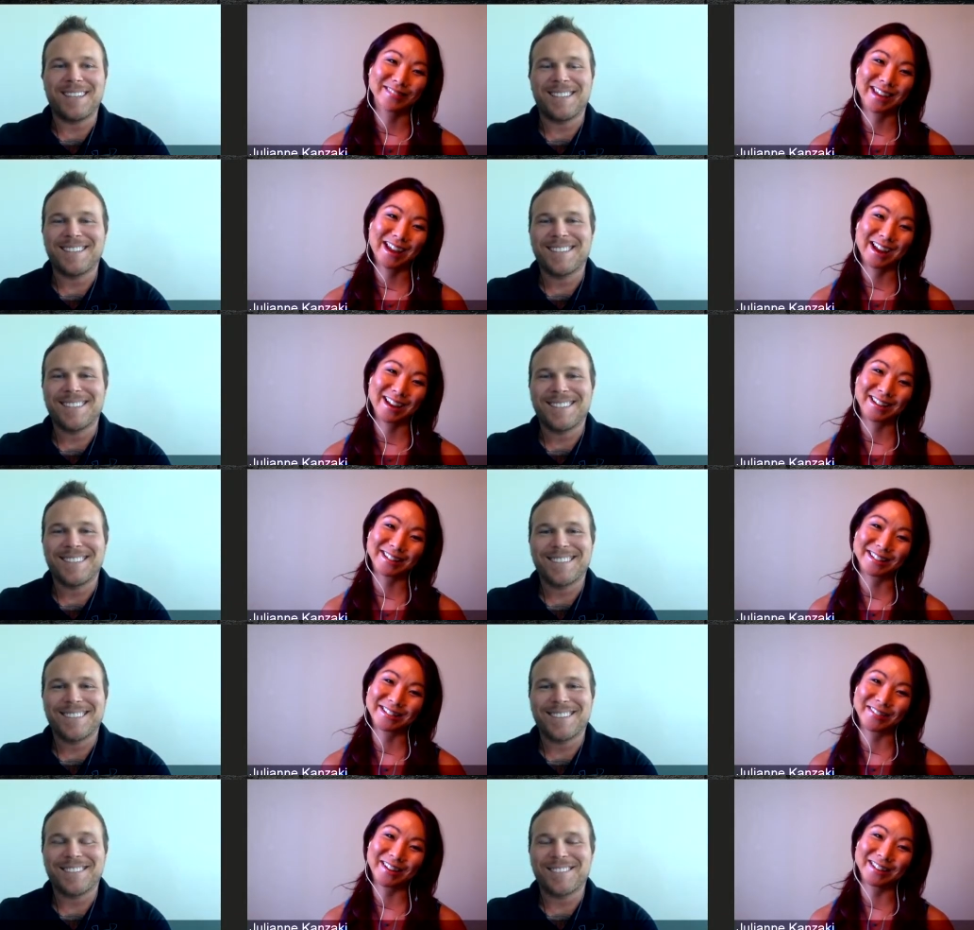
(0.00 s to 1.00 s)
Speaker 1: yeah,
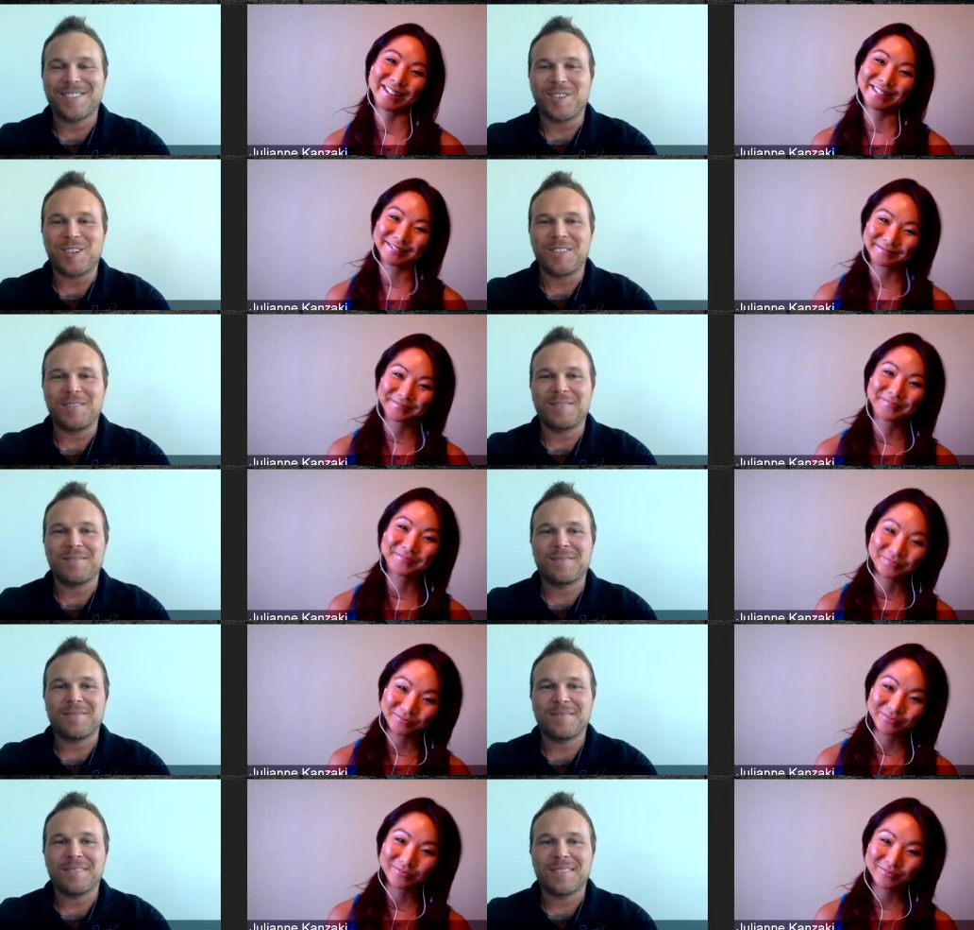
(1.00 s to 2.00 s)
it's yep, fun. Cool.
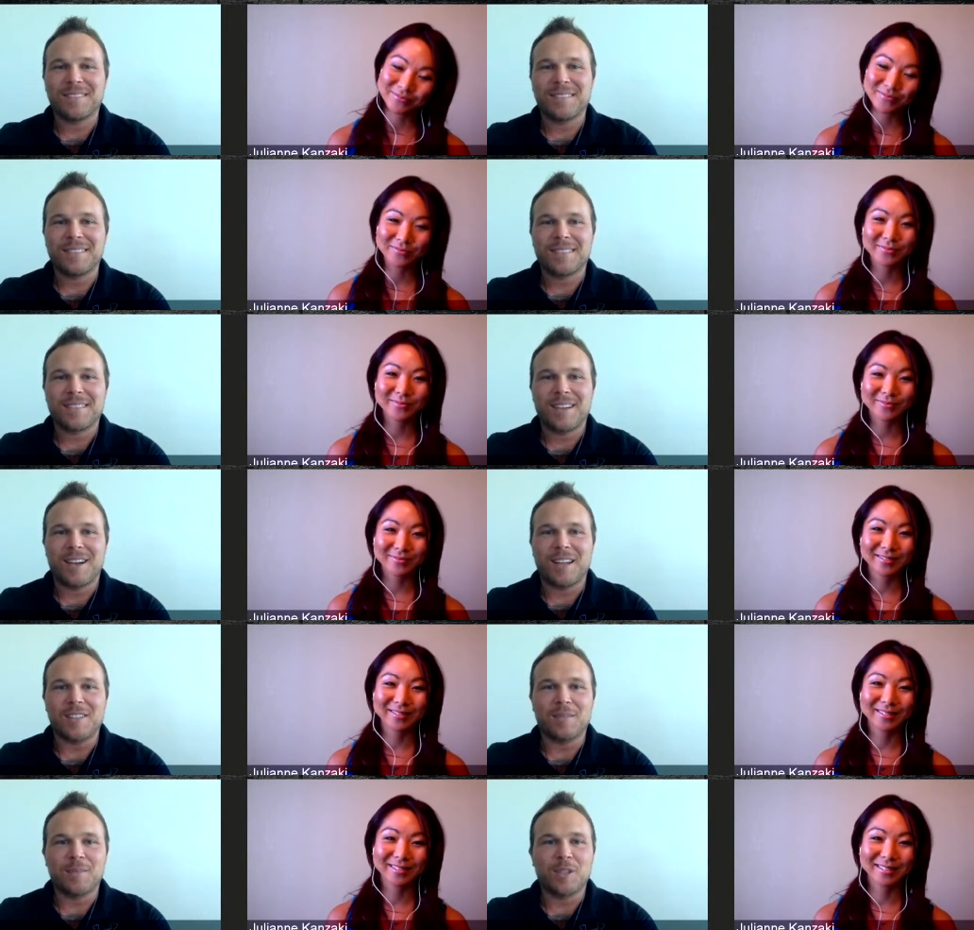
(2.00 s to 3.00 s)

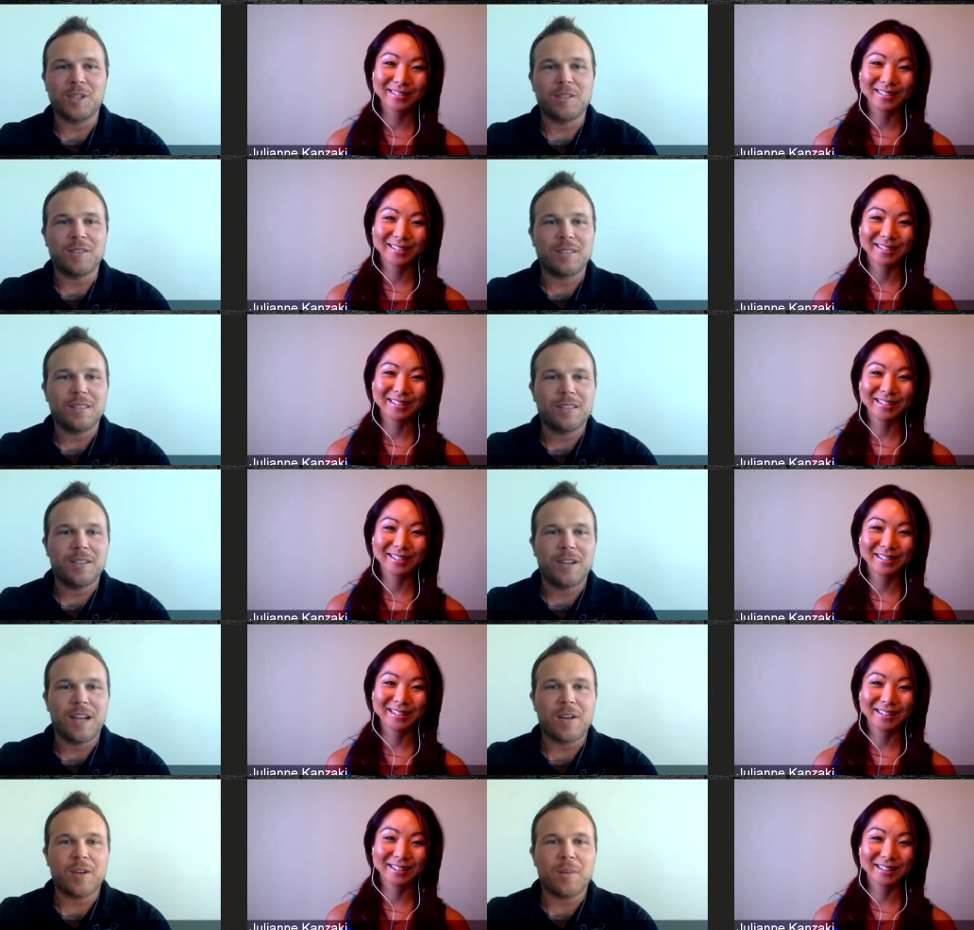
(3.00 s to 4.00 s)
Speaker 2: Awesome. So you're
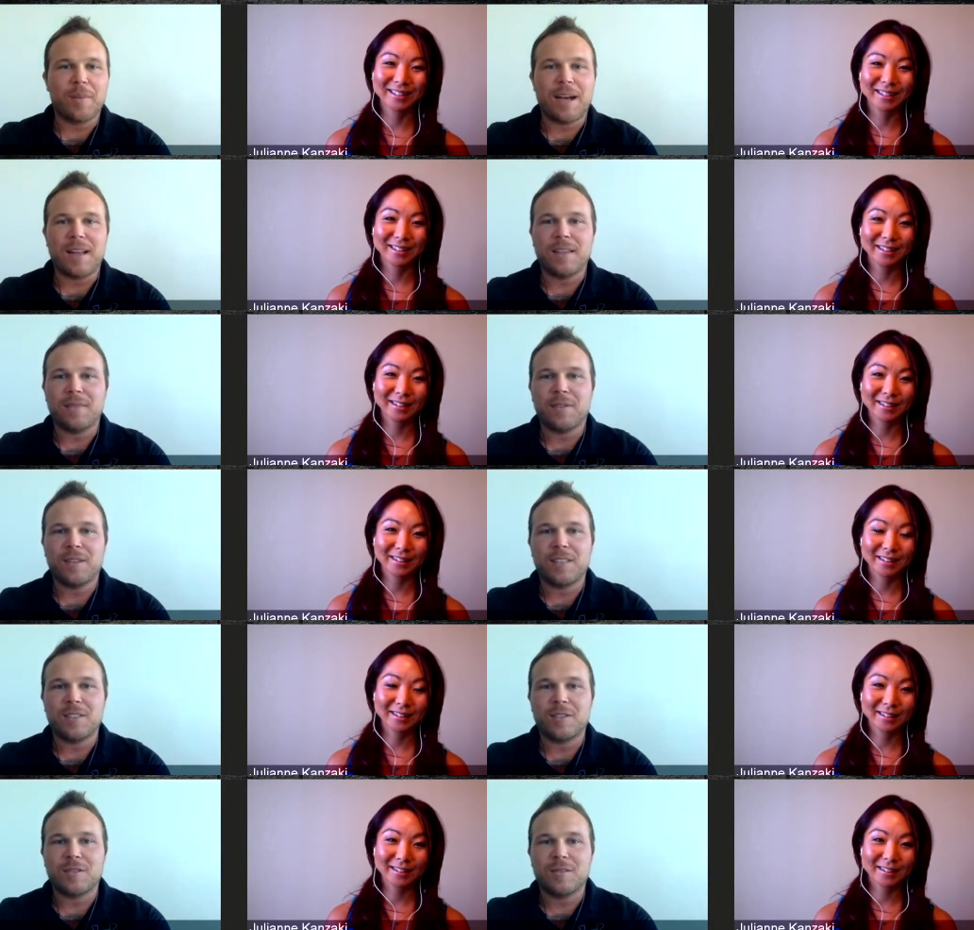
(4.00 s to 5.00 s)
not going to Bali for
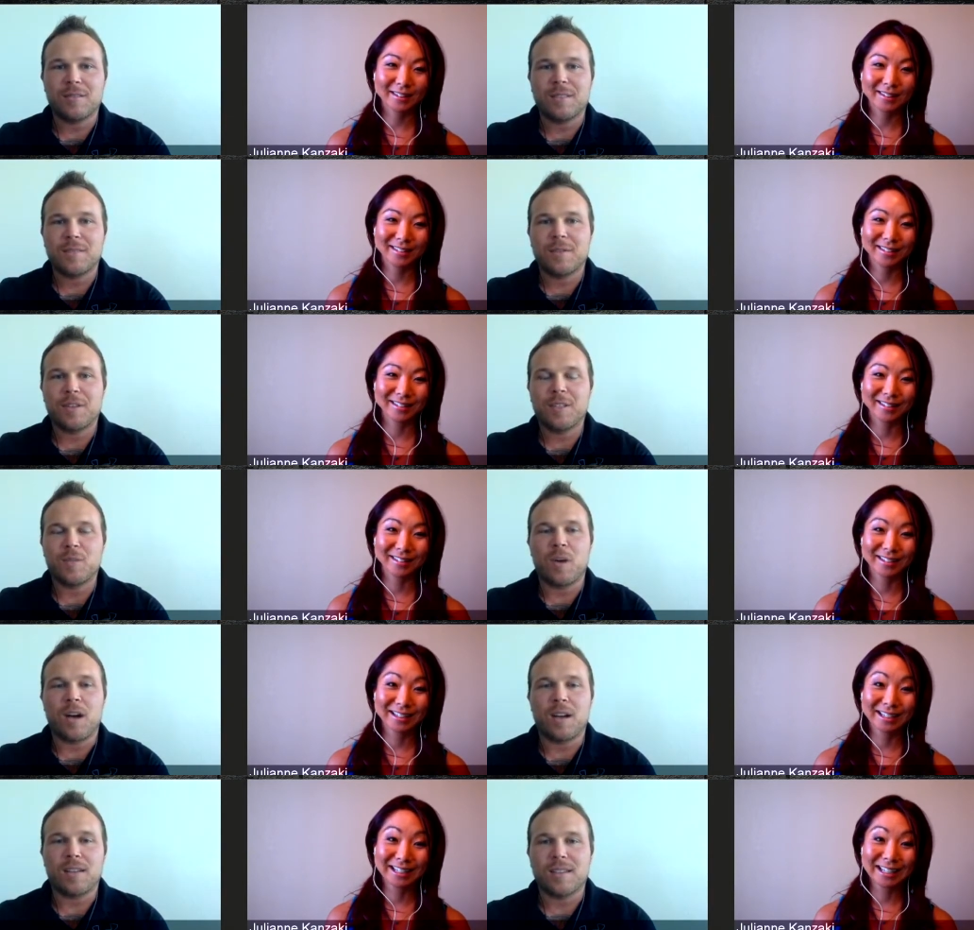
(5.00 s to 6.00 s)
these for these
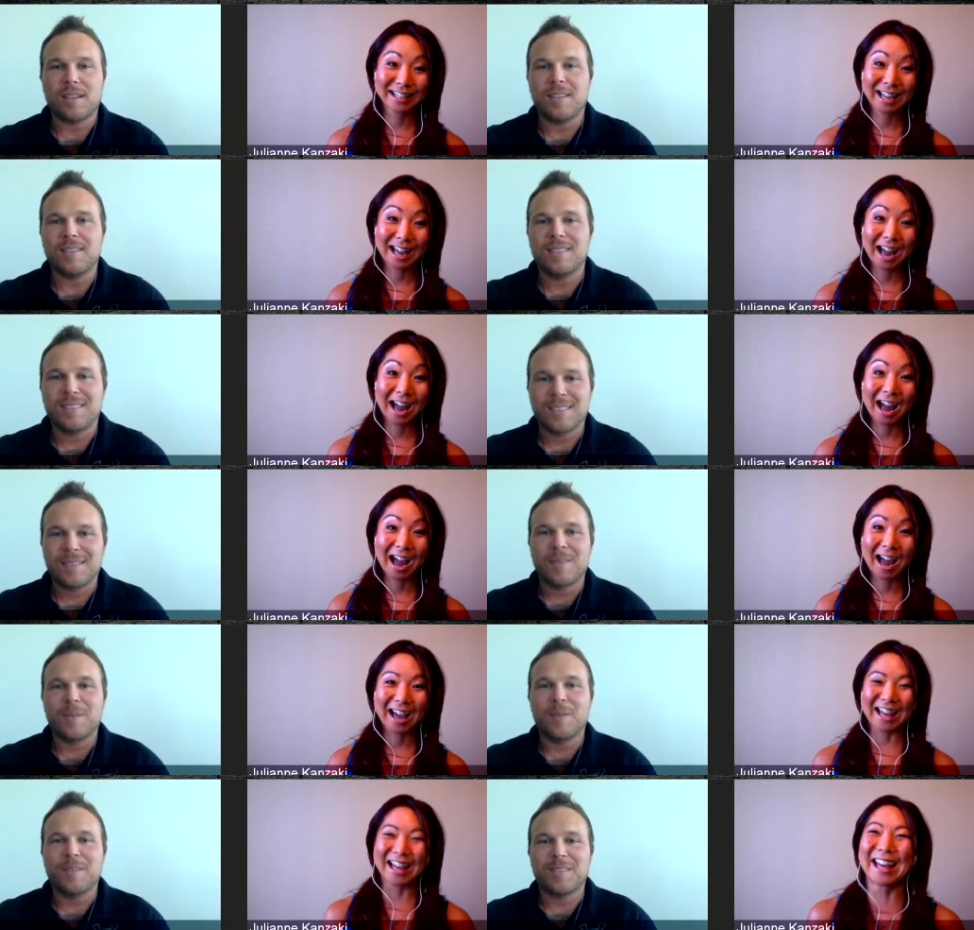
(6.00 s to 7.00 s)
walks, huh?
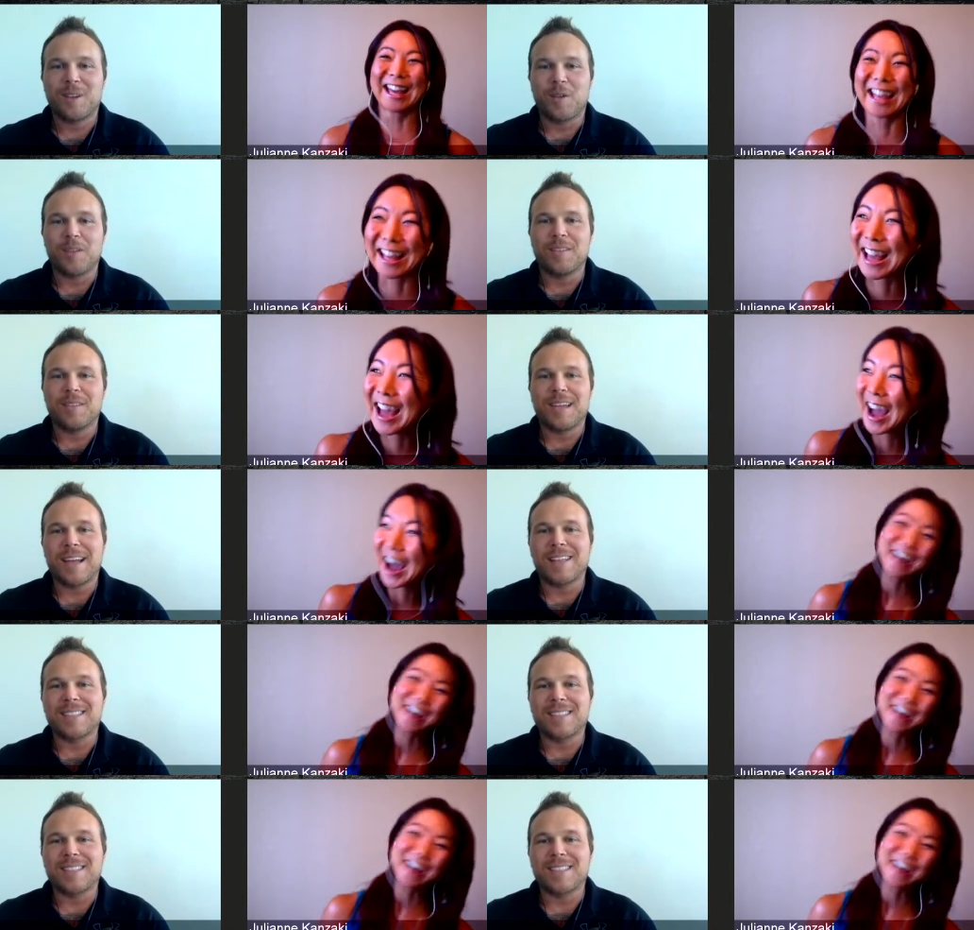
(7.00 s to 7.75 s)
Speaker 1: I